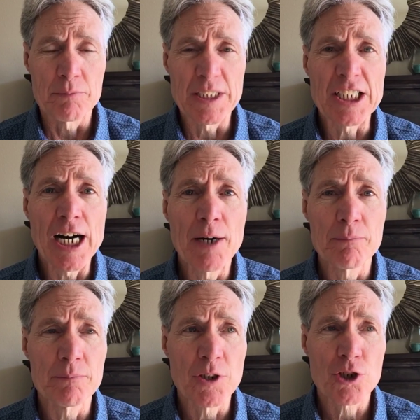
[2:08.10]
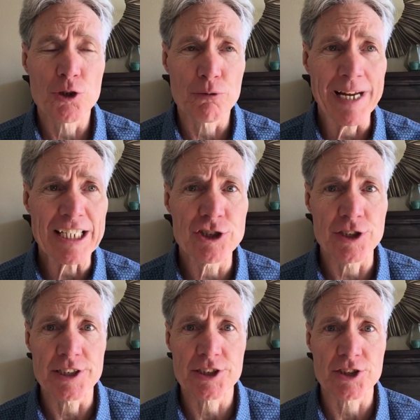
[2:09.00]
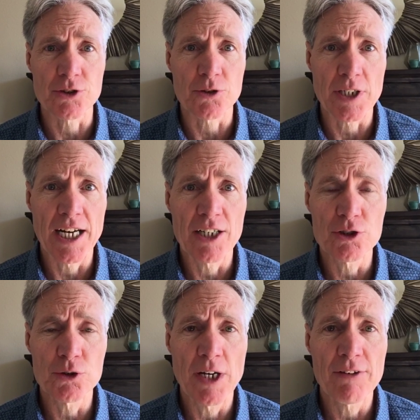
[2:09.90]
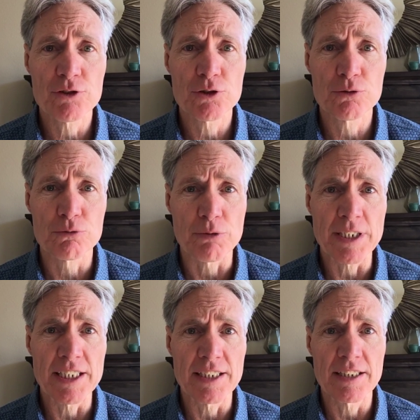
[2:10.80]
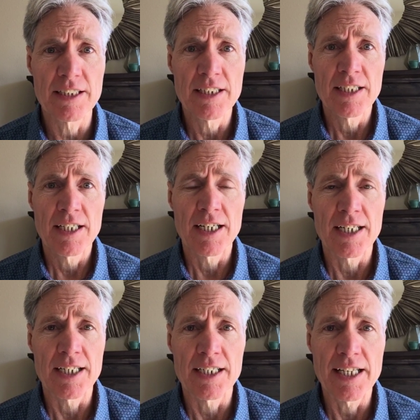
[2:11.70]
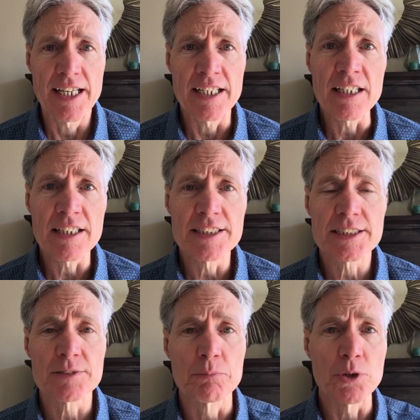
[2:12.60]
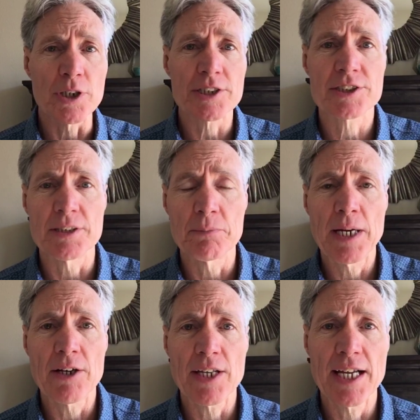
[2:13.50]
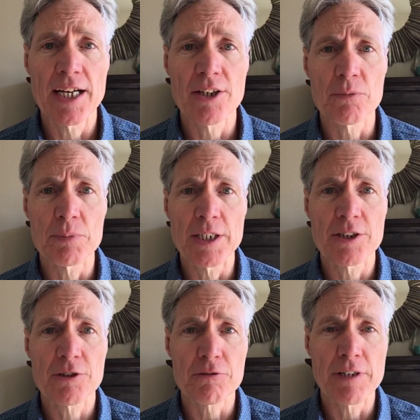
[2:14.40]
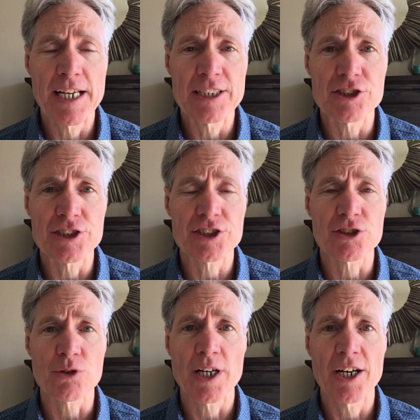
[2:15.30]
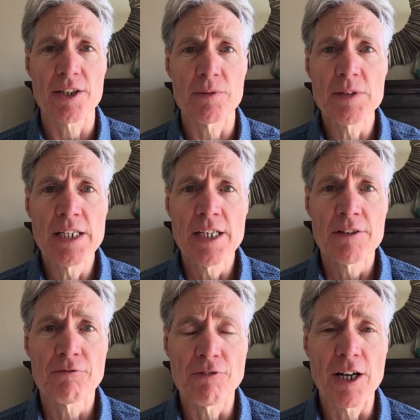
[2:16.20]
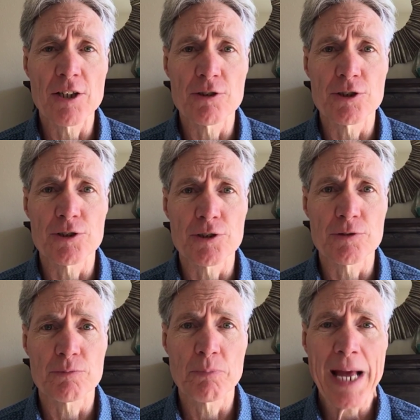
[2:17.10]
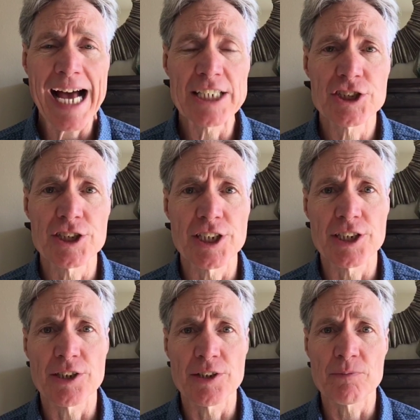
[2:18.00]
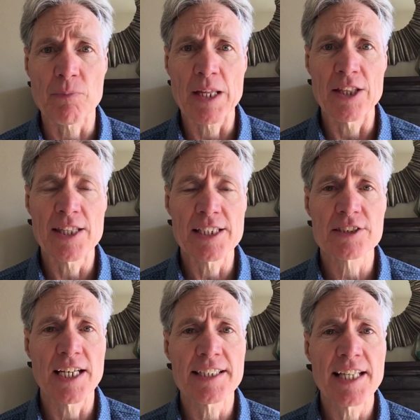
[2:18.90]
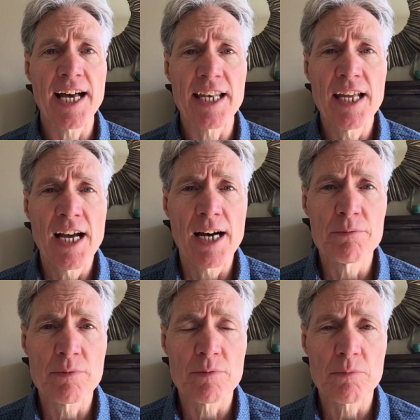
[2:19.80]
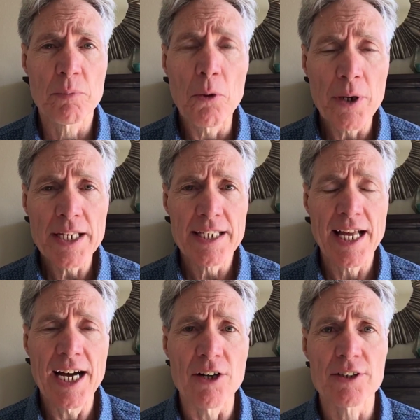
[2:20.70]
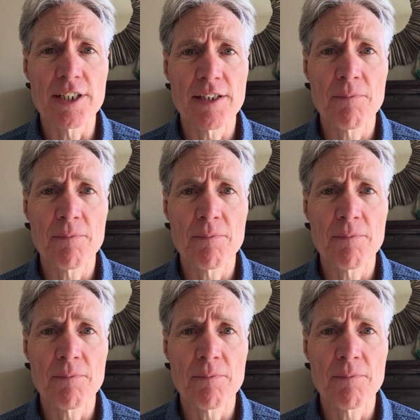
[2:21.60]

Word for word: become courageous or how you have to read endless books about how to be courageous or how to follow your passion and things like that. I'm pointing out